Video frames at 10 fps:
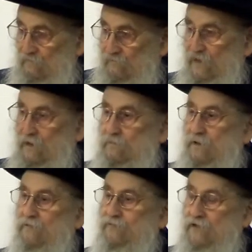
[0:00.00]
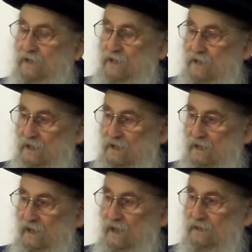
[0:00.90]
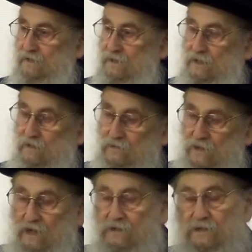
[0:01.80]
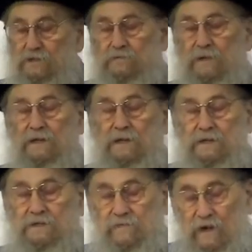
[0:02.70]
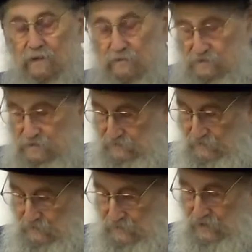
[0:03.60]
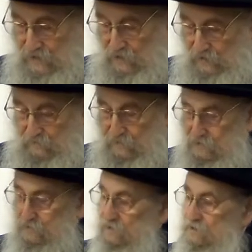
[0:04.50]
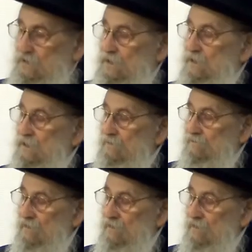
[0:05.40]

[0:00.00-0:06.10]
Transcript: Very briefly, I think I would like to explain as follows, if I may. I hope I'll succeed.